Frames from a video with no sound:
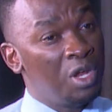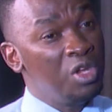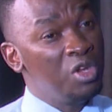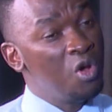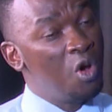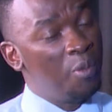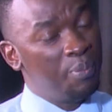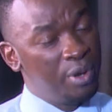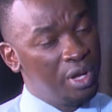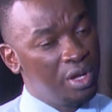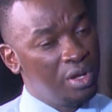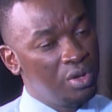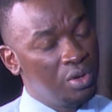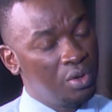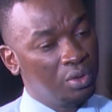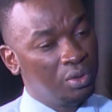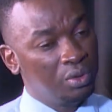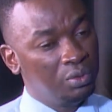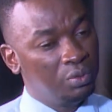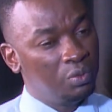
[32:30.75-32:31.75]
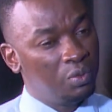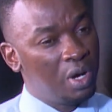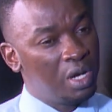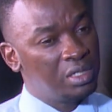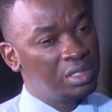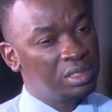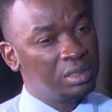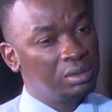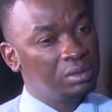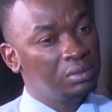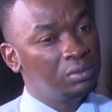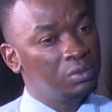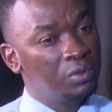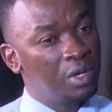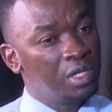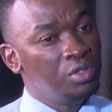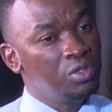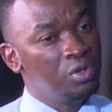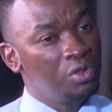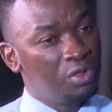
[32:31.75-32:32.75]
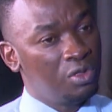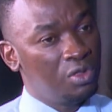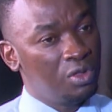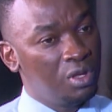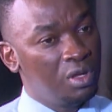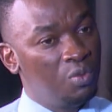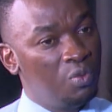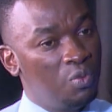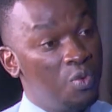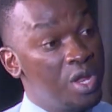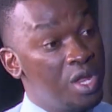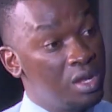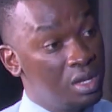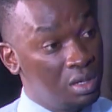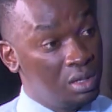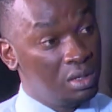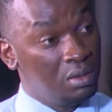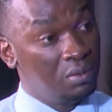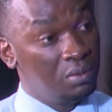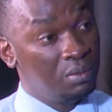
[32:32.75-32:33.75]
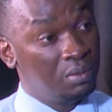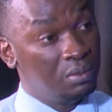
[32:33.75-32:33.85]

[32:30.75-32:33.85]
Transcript: In your opinion, what do you think we,